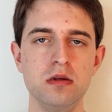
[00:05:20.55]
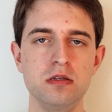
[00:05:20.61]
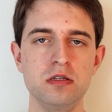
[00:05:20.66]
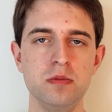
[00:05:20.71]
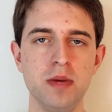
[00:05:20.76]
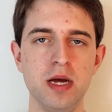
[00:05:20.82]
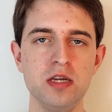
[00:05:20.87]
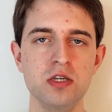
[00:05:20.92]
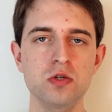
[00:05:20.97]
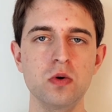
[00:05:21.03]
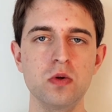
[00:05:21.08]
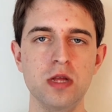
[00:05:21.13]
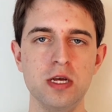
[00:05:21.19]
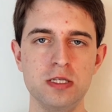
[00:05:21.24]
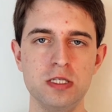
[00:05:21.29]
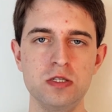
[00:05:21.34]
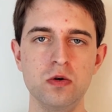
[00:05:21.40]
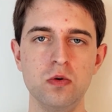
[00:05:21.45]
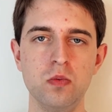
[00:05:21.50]
to make sure
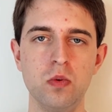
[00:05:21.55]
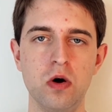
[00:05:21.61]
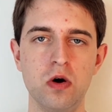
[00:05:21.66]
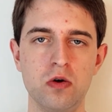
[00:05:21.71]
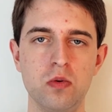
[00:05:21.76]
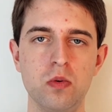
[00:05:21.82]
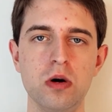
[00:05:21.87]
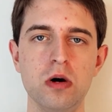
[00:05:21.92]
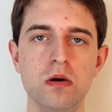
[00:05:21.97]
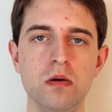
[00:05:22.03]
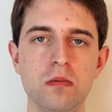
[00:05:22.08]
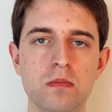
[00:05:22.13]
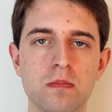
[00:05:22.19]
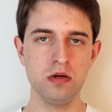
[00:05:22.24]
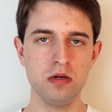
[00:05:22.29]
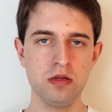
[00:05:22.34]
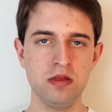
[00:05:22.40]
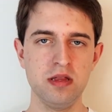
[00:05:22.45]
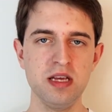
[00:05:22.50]
they still work well.
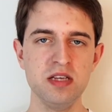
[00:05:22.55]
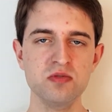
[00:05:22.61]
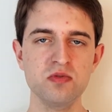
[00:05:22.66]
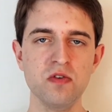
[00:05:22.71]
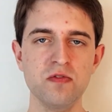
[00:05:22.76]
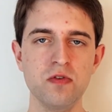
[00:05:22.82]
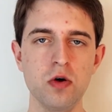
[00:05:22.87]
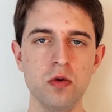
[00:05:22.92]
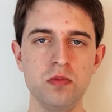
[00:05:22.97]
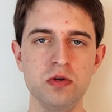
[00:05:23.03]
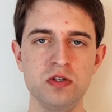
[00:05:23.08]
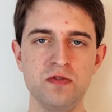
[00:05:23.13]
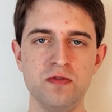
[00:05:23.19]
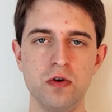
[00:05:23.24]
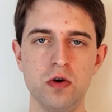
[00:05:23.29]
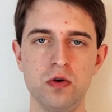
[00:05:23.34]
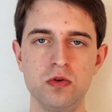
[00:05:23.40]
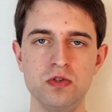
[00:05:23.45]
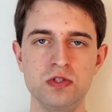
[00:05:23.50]
These refurbished
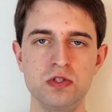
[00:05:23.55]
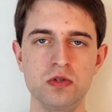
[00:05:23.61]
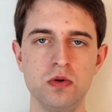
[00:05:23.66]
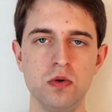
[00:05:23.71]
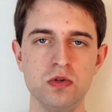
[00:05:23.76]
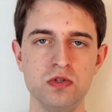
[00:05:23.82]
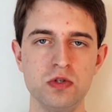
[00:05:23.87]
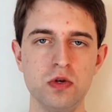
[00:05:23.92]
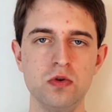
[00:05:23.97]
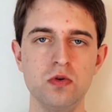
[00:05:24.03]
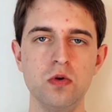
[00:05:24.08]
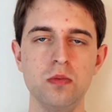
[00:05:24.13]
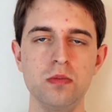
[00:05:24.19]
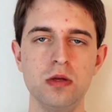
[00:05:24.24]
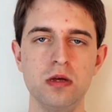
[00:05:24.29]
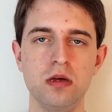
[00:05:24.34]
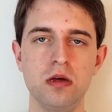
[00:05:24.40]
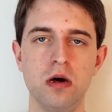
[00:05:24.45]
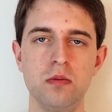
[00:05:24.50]
phones also
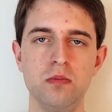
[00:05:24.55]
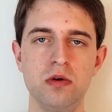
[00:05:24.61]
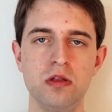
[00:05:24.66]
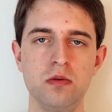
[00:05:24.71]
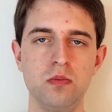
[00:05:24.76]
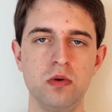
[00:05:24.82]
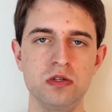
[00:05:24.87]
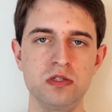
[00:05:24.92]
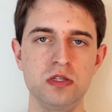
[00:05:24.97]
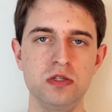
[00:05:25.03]
normally come with a 1